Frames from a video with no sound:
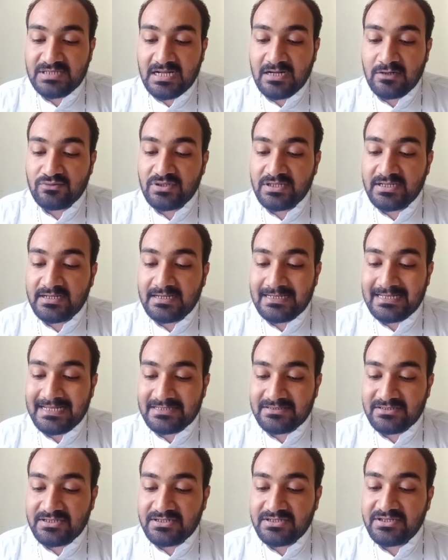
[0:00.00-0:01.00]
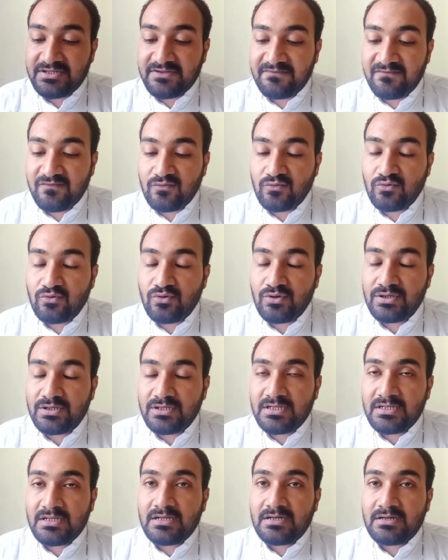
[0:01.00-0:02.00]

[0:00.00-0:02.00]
how they collected their food,